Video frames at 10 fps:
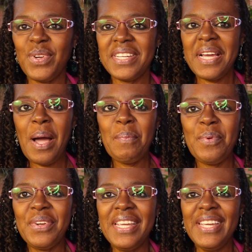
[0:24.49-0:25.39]
wanted to hop
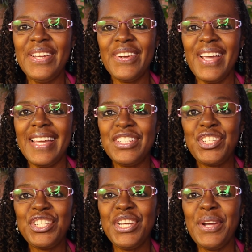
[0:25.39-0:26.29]
on here and
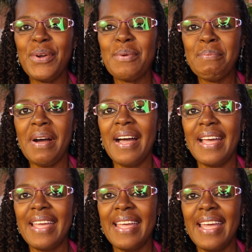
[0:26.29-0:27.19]
share
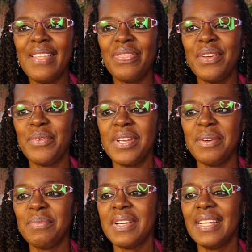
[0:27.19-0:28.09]
my
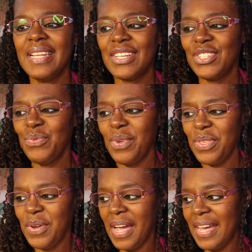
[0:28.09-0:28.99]
Anthurium collection with
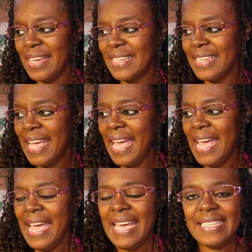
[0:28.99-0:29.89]
you guys
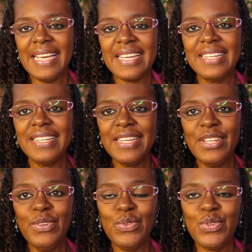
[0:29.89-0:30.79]
as I
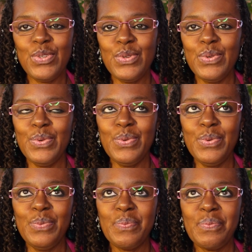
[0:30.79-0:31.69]
continue to